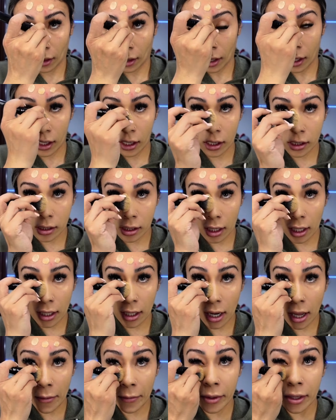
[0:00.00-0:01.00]
Alize
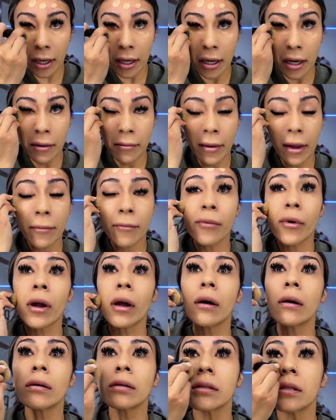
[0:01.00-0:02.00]
laminated my
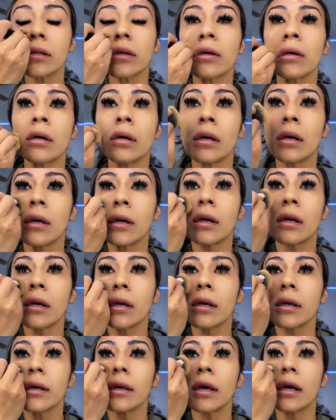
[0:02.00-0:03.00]
brows
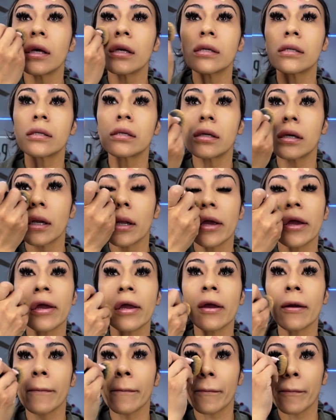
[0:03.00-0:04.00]

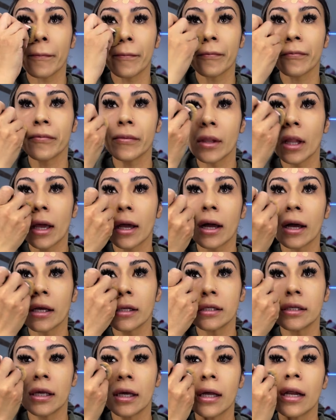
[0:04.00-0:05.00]
yesterday. Like I
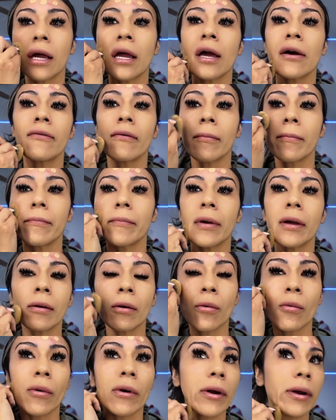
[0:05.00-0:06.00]
said, I haven't
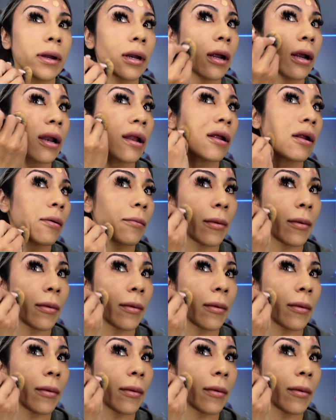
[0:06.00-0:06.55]
been wearing a lot of